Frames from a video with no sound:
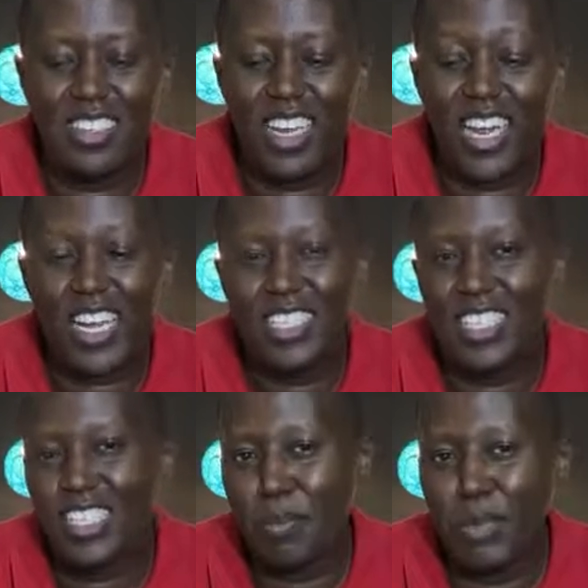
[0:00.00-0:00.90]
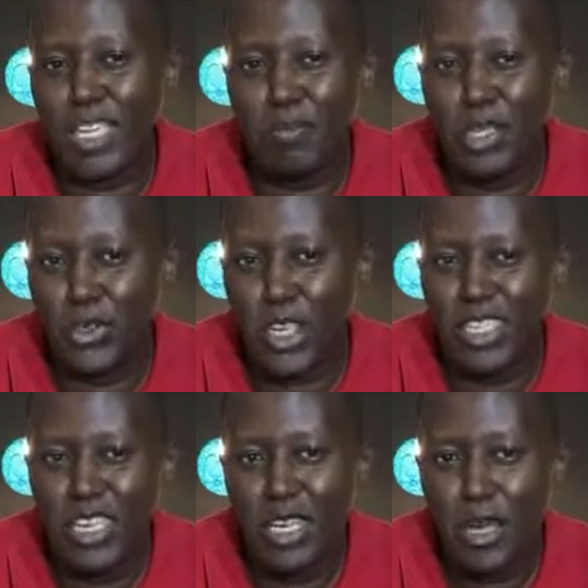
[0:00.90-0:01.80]
like I said, it's in
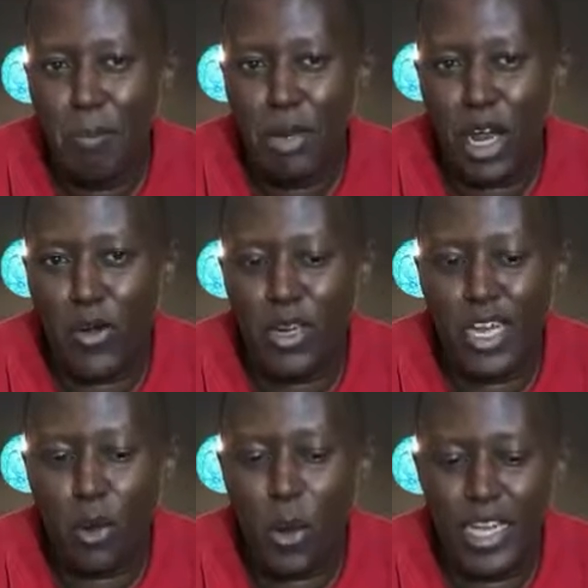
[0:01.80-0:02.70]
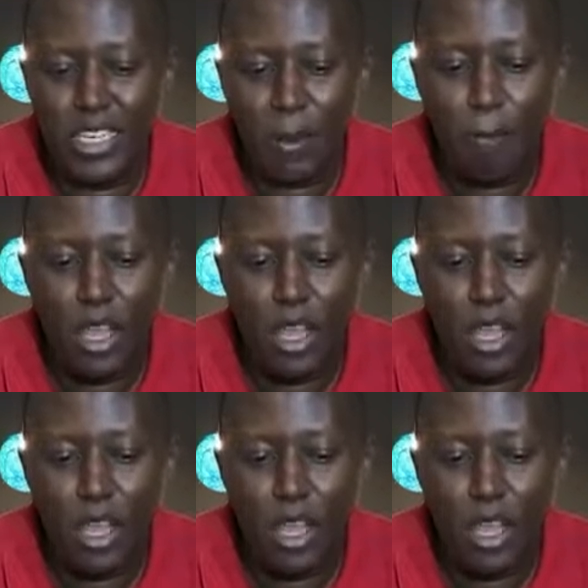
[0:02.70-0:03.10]
between brown and white.